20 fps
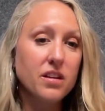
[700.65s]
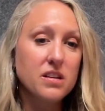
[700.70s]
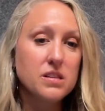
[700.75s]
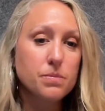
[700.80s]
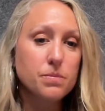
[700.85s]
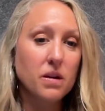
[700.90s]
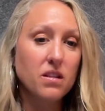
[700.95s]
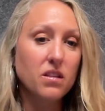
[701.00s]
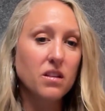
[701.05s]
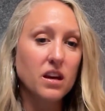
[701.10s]

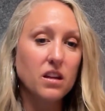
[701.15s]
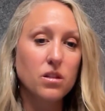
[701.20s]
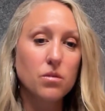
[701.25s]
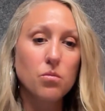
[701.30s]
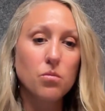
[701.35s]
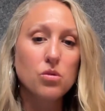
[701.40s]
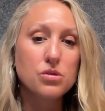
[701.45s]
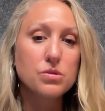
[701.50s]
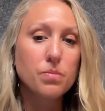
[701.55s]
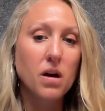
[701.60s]
has been like the
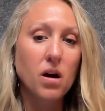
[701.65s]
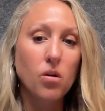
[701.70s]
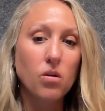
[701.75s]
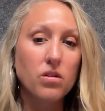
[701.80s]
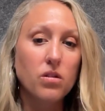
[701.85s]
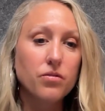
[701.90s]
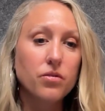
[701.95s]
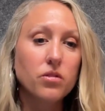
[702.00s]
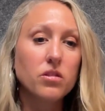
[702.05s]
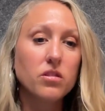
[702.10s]
most
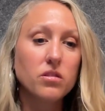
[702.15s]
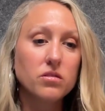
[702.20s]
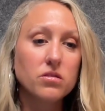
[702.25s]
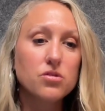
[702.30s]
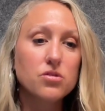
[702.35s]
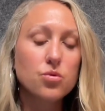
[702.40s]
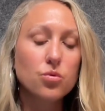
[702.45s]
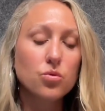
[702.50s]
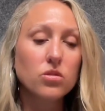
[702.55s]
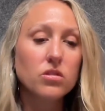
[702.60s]
powerful
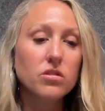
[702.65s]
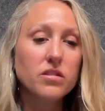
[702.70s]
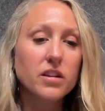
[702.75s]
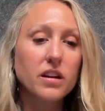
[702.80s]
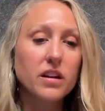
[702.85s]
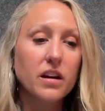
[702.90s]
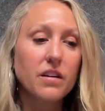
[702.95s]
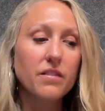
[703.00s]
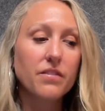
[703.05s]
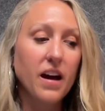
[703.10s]
tool
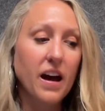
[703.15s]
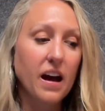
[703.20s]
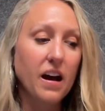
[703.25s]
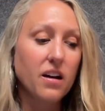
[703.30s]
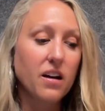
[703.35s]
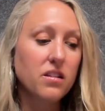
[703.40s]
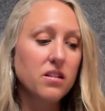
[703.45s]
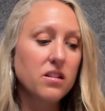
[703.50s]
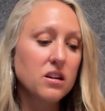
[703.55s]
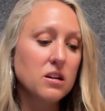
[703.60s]
that I've
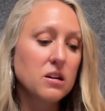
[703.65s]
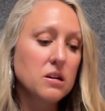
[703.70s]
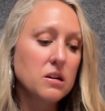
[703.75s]
had.